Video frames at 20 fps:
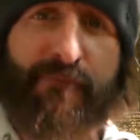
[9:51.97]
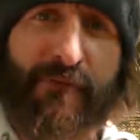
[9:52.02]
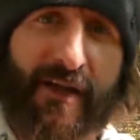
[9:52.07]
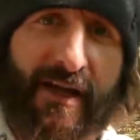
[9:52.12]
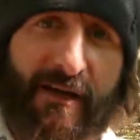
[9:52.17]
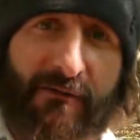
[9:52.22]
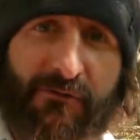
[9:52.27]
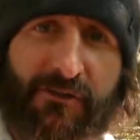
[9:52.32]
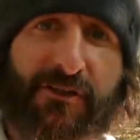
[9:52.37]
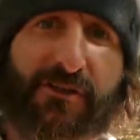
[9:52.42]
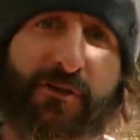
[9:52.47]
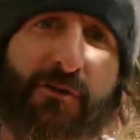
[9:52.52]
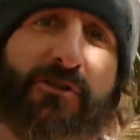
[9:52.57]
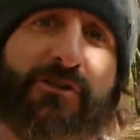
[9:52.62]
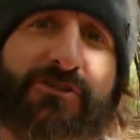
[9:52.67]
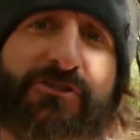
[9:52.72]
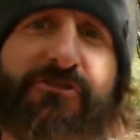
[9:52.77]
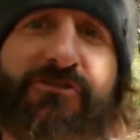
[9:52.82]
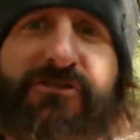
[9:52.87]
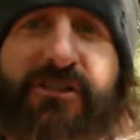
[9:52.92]
And when the
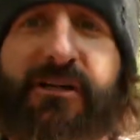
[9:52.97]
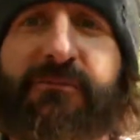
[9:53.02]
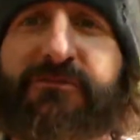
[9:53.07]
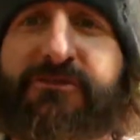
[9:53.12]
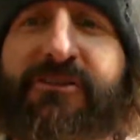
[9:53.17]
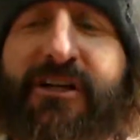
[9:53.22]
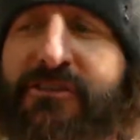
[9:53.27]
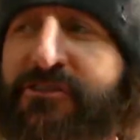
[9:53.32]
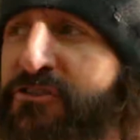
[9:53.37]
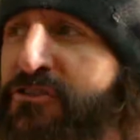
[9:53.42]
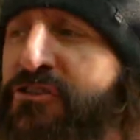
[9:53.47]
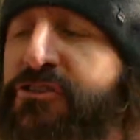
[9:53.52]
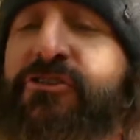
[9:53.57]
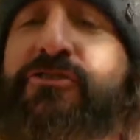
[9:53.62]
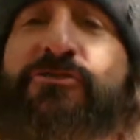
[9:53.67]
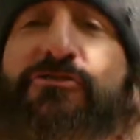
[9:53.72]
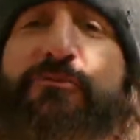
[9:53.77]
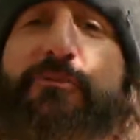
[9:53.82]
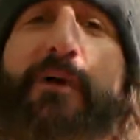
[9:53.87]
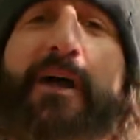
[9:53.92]
horseshoe shape, it's got this
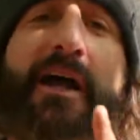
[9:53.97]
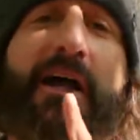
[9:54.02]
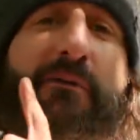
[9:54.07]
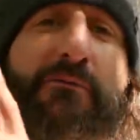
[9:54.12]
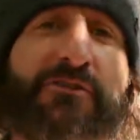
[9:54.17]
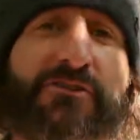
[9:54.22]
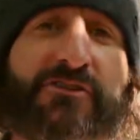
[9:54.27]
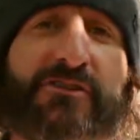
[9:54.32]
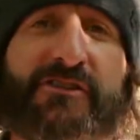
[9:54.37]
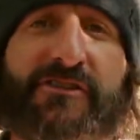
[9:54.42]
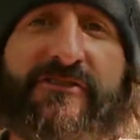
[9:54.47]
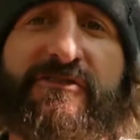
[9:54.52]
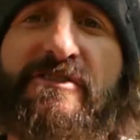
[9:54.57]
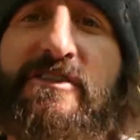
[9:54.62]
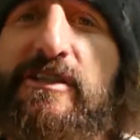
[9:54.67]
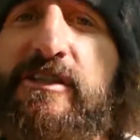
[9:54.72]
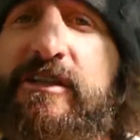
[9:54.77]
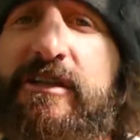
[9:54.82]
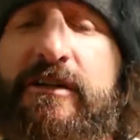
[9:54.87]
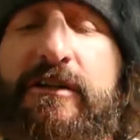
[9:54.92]
huge bay, which you're gonna
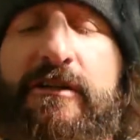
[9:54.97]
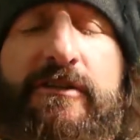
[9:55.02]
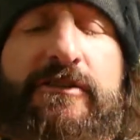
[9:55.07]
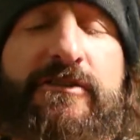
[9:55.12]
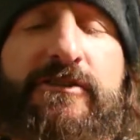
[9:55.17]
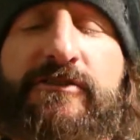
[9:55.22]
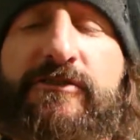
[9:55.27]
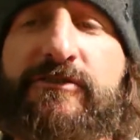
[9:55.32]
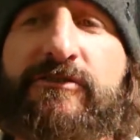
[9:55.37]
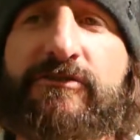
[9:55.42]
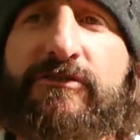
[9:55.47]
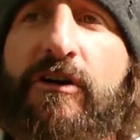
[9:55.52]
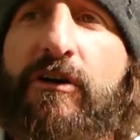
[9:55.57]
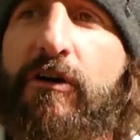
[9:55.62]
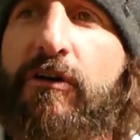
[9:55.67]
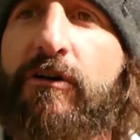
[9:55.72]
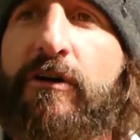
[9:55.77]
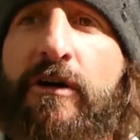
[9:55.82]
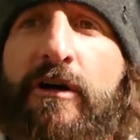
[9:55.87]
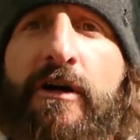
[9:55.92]
see here. It's just
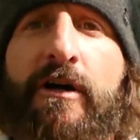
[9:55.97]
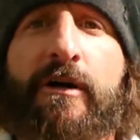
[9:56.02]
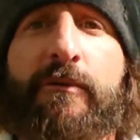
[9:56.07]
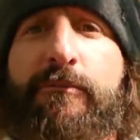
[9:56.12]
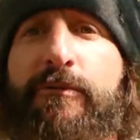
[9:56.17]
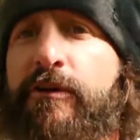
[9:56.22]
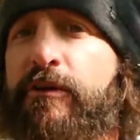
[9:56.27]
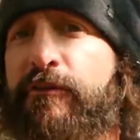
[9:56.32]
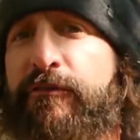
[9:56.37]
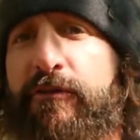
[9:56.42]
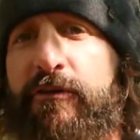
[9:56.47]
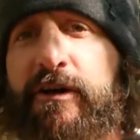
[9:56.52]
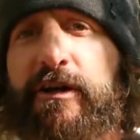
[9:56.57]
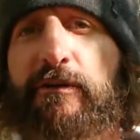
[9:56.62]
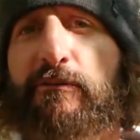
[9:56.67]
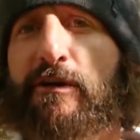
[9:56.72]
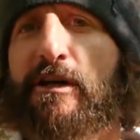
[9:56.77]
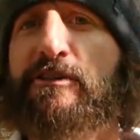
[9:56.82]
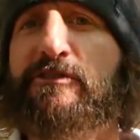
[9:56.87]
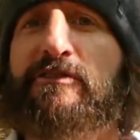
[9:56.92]
so beautiful.
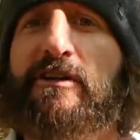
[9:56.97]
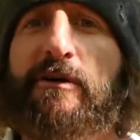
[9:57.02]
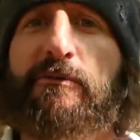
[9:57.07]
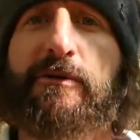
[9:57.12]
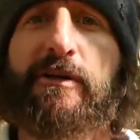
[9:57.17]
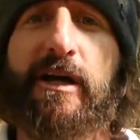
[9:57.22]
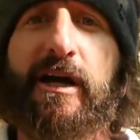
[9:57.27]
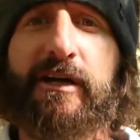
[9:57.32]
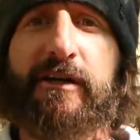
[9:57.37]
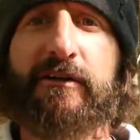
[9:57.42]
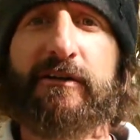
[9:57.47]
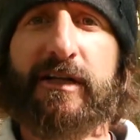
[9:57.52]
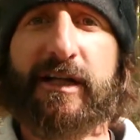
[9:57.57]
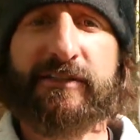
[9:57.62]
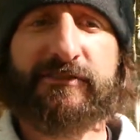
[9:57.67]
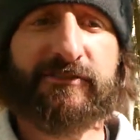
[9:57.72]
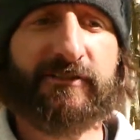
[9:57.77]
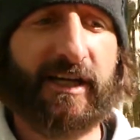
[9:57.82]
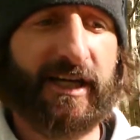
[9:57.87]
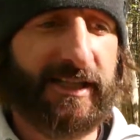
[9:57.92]
Anyways, we got here
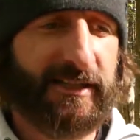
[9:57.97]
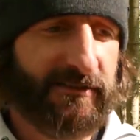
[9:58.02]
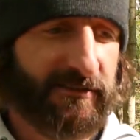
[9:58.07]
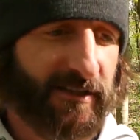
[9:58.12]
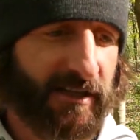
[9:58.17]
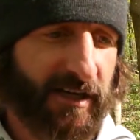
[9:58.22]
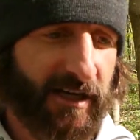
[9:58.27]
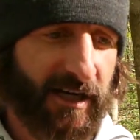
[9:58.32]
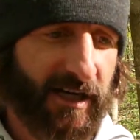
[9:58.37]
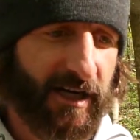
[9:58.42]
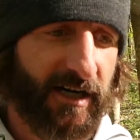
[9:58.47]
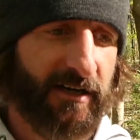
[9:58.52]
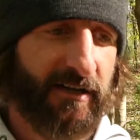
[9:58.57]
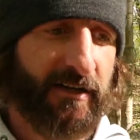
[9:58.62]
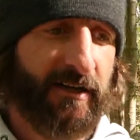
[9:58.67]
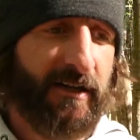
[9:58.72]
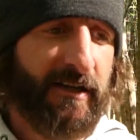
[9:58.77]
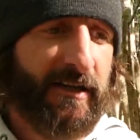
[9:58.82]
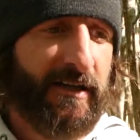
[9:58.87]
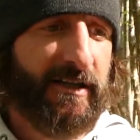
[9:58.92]
last night.
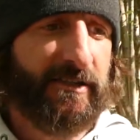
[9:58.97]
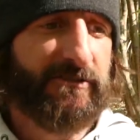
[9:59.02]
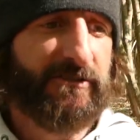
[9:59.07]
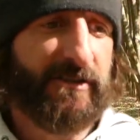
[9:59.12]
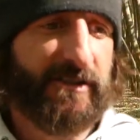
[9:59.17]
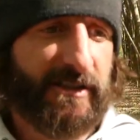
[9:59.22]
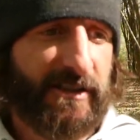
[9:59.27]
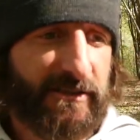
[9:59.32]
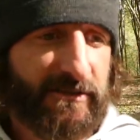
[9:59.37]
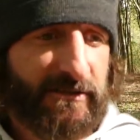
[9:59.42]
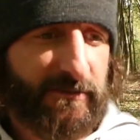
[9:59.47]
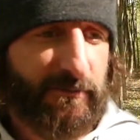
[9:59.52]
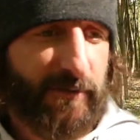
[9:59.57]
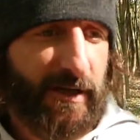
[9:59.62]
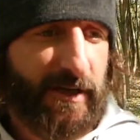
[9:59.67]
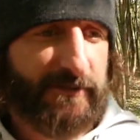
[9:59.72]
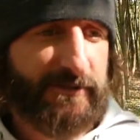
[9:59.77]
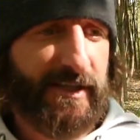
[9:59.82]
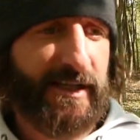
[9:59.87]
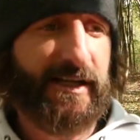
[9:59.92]
It took us
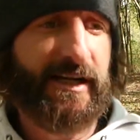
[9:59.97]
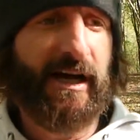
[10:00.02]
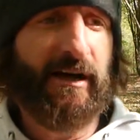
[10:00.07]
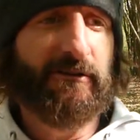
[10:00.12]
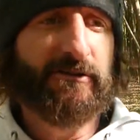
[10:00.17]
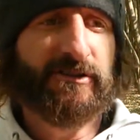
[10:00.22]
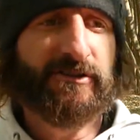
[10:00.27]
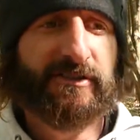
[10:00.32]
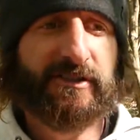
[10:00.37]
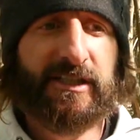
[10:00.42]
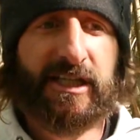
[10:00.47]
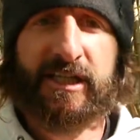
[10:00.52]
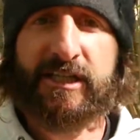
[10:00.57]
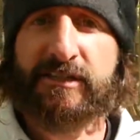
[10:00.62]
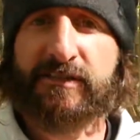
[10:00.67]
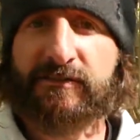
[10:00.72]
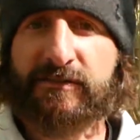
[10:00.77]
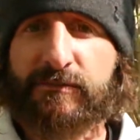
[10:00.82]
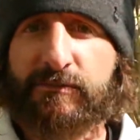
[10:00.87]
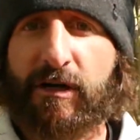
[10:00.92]
about 8 hours to get
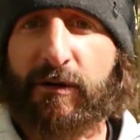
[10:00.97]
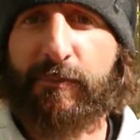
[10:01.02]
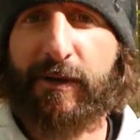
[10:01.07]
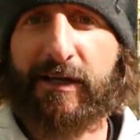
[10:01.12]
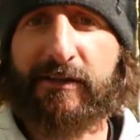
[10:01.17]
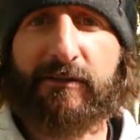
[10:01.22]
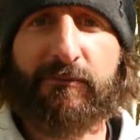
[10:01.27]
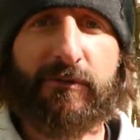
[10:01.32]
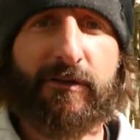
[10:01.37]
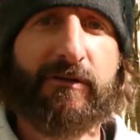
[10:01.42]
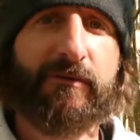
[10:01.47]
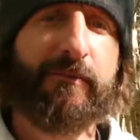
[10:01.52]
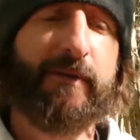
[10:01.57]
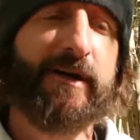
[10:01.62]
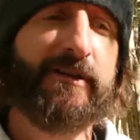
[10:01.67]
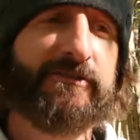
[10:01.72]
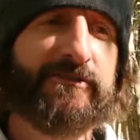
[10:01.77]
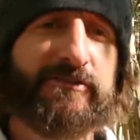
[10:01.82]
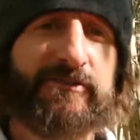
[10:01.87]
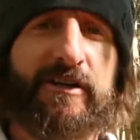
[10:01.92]
here from Carpathian
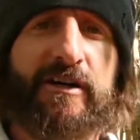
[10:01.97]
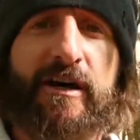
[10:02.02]
Mountains.